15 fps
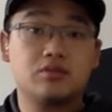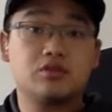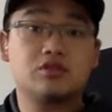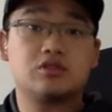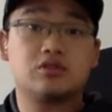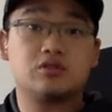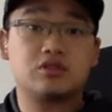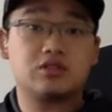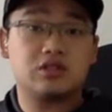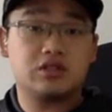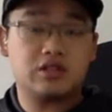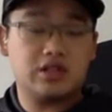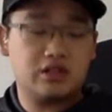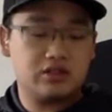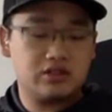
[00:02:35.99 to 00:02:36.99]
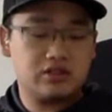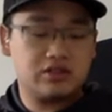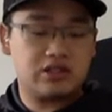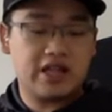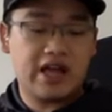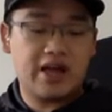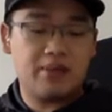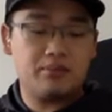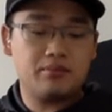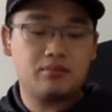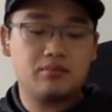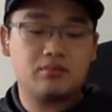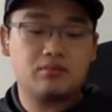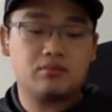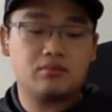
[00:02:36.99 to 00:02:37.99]
So again, slap,
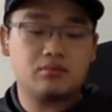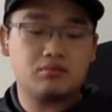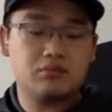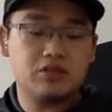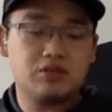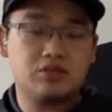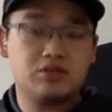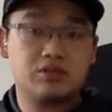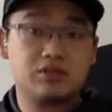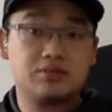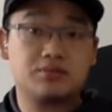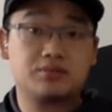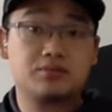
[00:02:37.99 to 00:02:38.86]
mute,